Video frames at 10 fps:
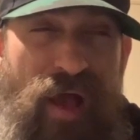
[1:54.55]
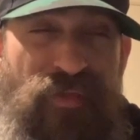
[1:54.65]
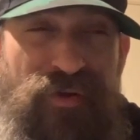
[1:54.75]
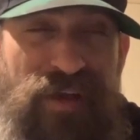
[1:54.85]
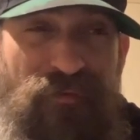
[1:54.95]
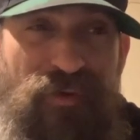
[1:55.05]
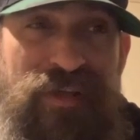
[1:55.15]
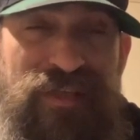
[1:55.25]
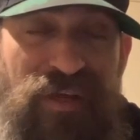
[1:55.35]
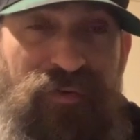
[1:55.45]
uh, they're definitely
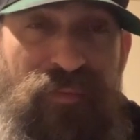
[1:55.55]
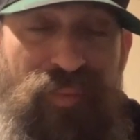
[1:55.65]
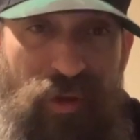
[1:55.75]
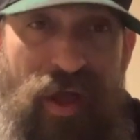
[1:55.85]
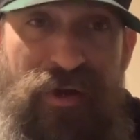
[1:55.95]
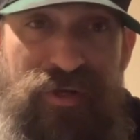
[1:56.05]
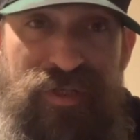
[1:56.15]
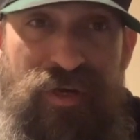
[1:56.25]
different players.